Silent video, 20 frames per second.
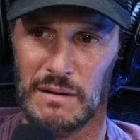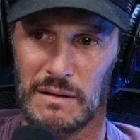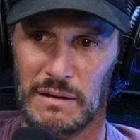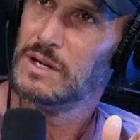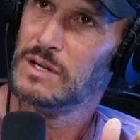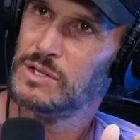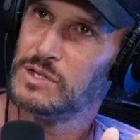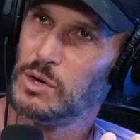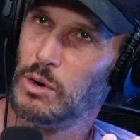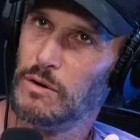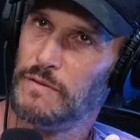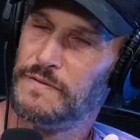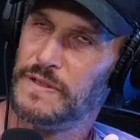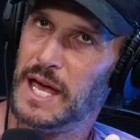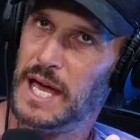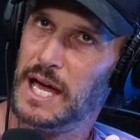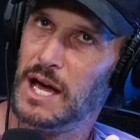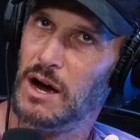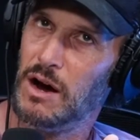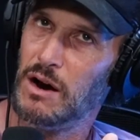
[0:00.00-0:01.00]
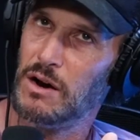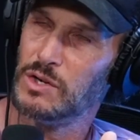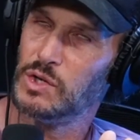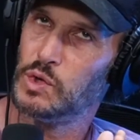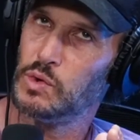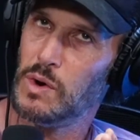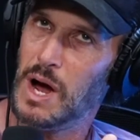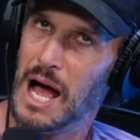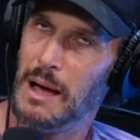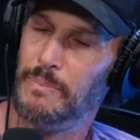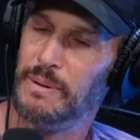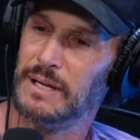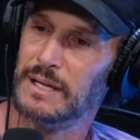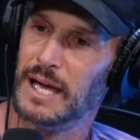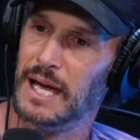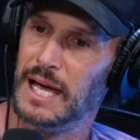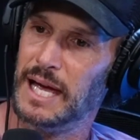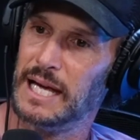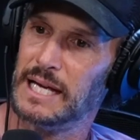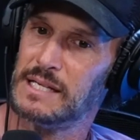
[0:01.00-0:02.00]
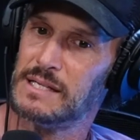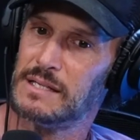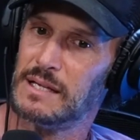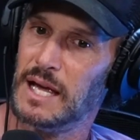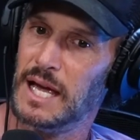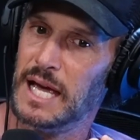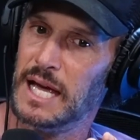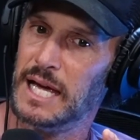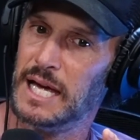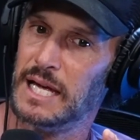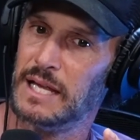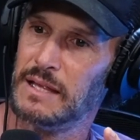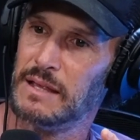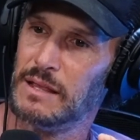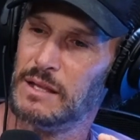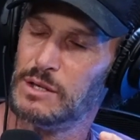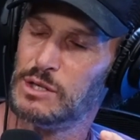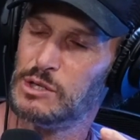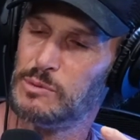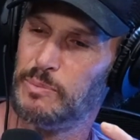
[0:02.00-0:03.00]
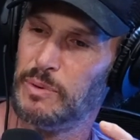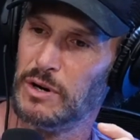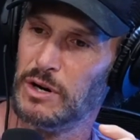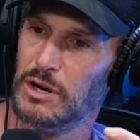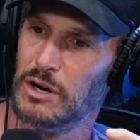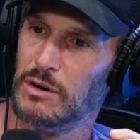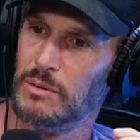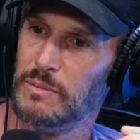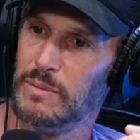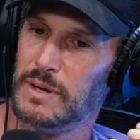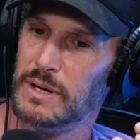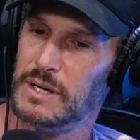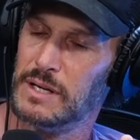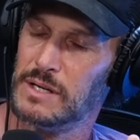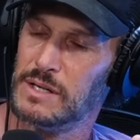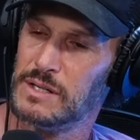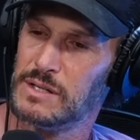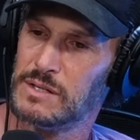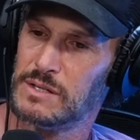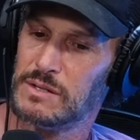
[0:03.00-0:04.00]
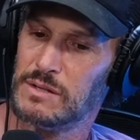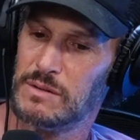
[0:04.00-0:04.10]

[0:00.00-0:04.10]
So if they are dropping eggs and the sperm is